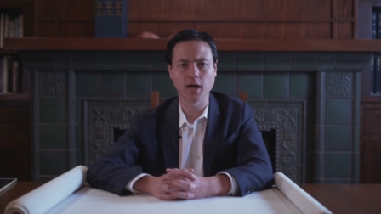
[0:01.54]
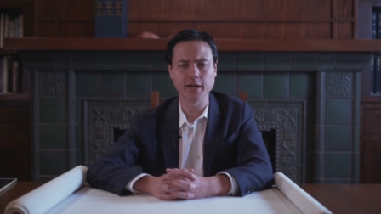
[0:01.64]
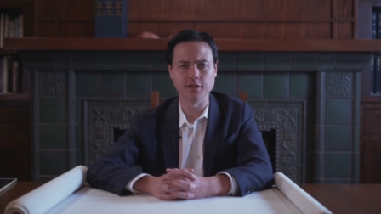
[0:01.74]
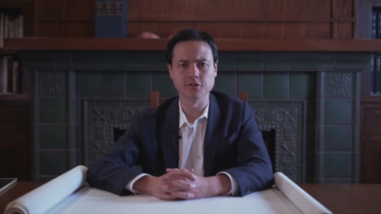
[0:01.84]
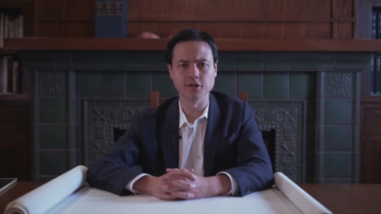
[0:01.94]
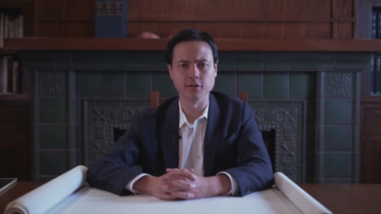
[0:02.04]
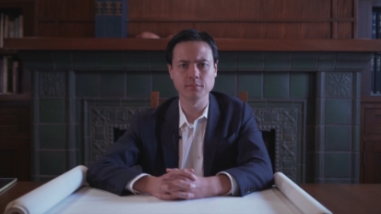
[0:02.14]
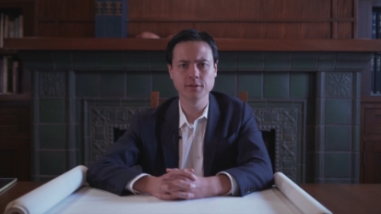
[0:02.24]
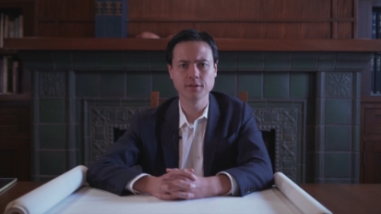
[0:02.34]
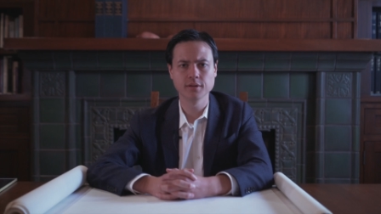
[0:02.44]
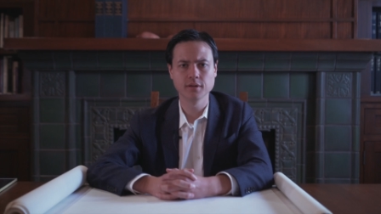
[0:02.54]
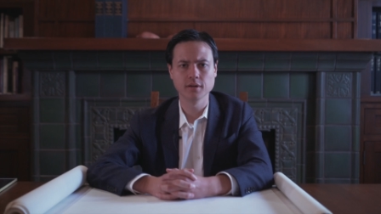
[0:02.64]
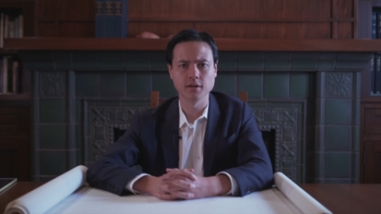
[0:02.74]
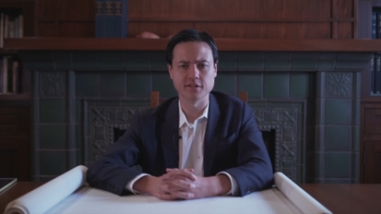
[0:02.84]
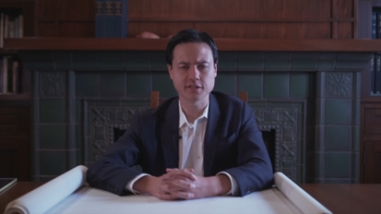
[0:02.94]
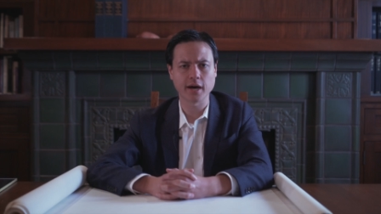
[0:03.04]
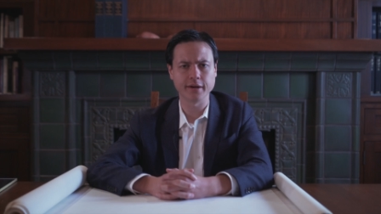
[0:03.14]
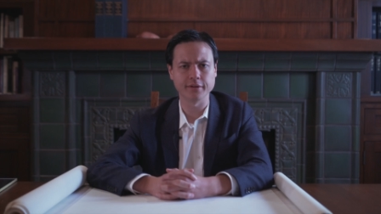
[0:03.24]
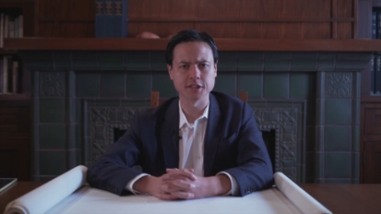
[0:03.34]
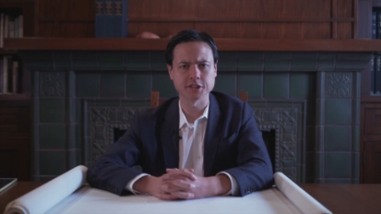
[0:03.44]
Hi YouTube, it's
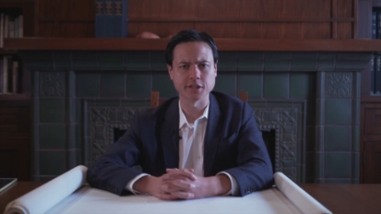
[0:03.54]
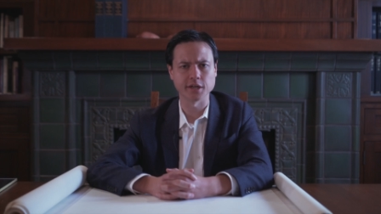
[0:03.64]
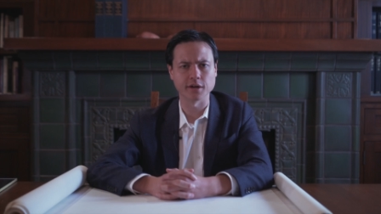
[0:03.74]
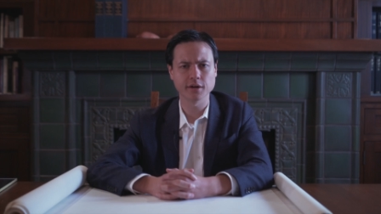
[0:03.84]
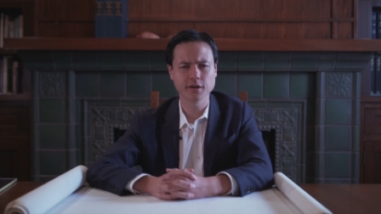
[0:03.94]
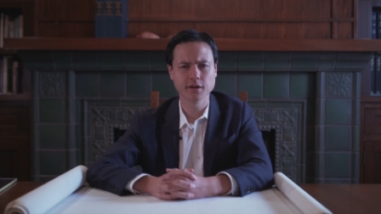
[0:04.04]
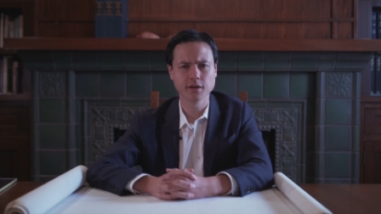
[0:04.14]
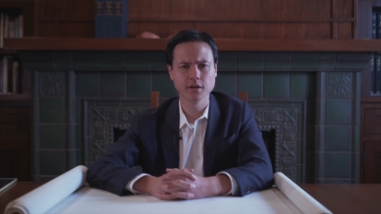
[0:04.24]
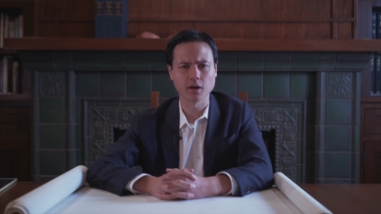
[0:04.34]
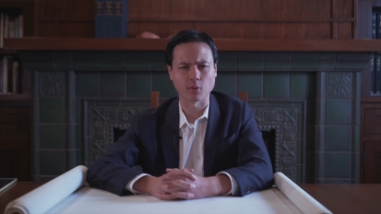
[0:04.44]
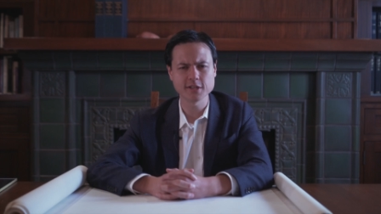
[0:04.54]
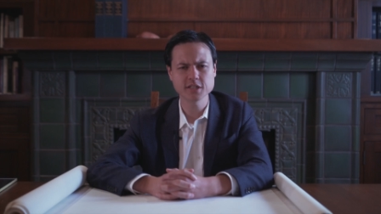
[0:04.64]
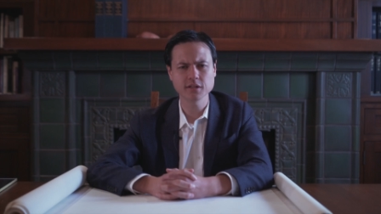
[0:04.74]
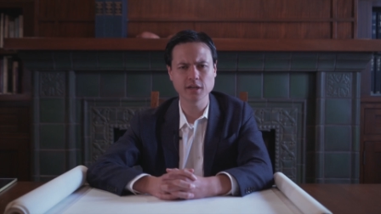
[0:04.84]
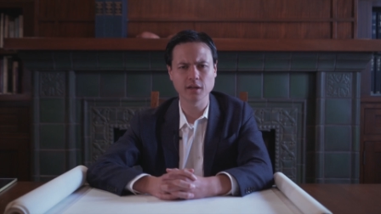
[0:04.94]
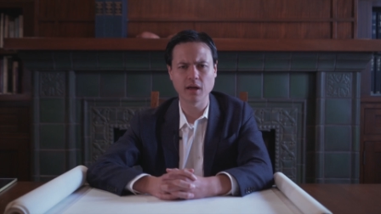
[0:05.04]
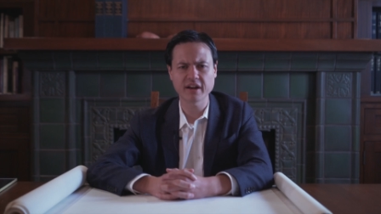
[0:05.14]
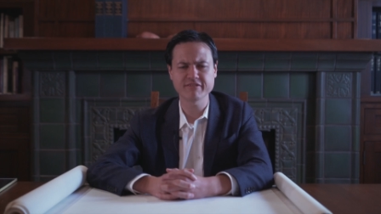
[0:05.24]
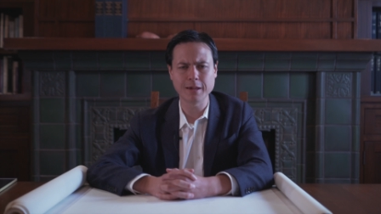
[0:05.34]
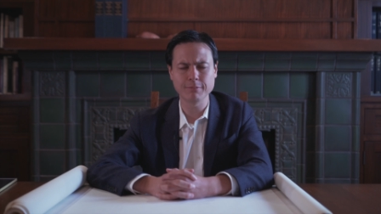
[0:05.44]
Kyle Eschen here. Recently, a
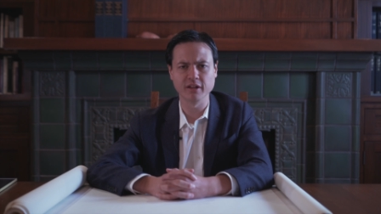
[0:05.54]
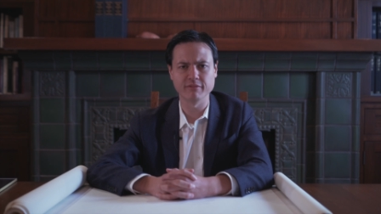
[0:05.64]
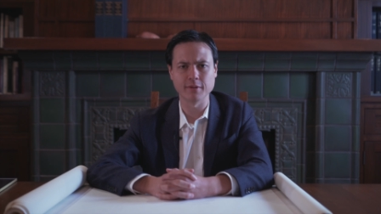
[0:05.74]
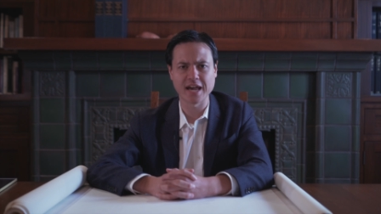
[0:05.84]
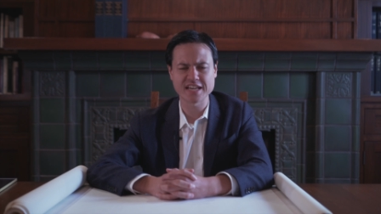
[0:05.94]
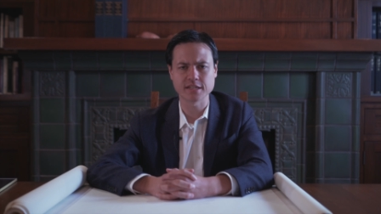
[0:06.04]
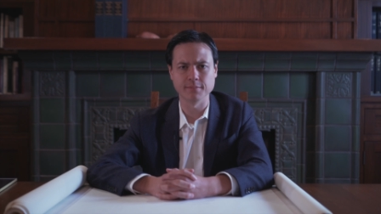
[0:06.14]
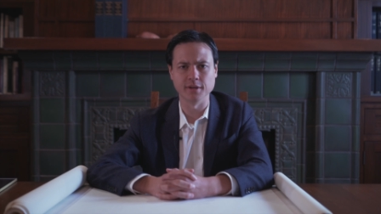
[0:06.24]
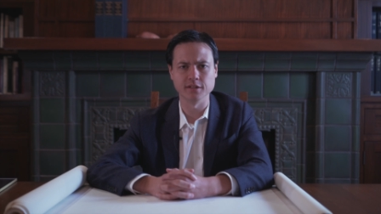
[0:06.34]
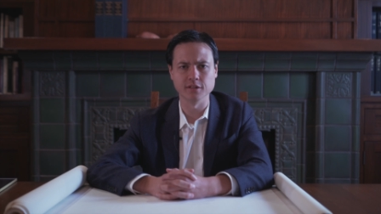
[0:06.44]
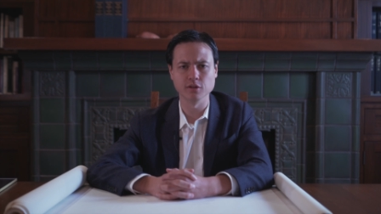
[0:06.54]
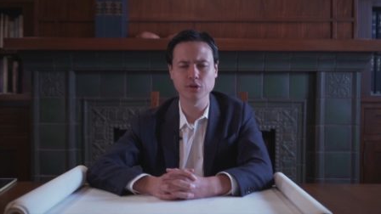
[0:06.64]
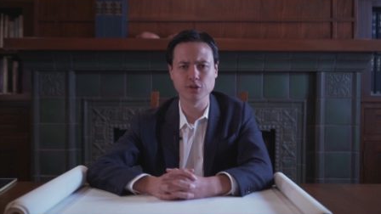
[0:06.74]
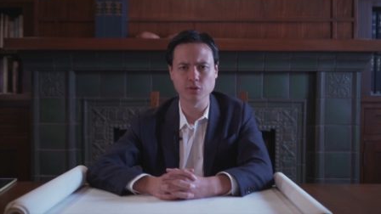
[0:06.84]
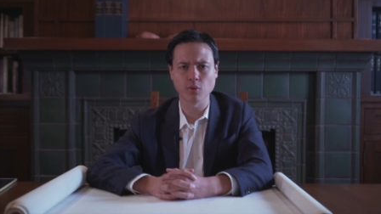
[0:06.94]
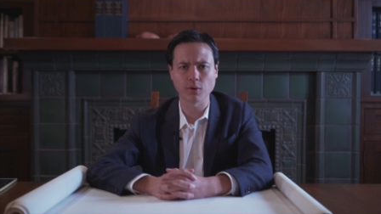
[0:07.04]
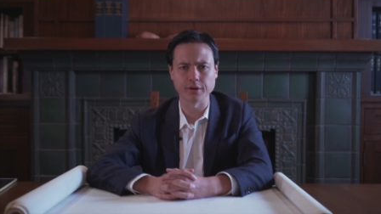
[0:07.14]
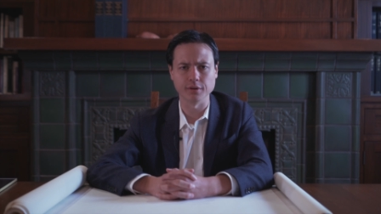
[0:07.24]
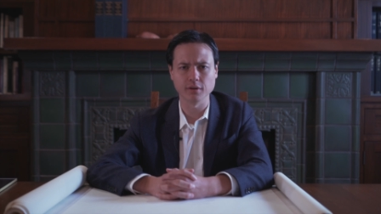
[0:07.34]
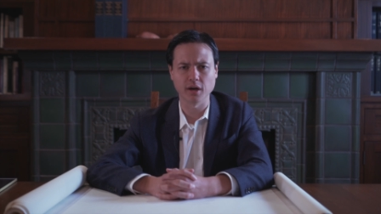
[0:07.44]
lot of people have been asking me to do a
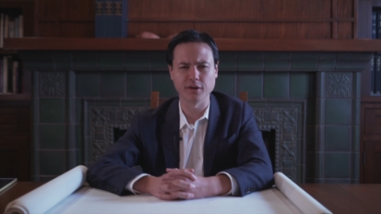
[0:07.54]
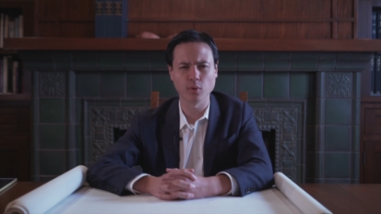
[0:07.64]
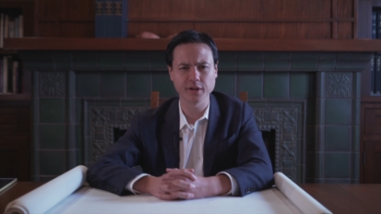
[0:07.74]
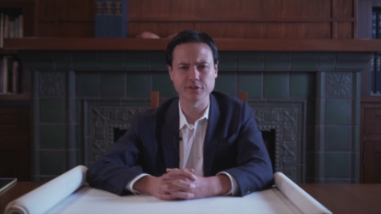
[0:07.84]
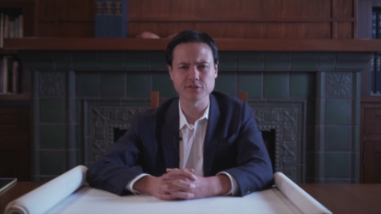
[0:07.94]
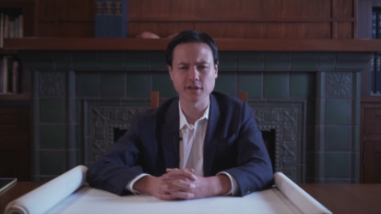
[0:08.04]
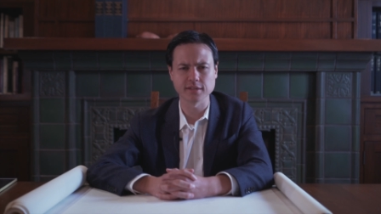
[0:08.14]
tutorial on Euler's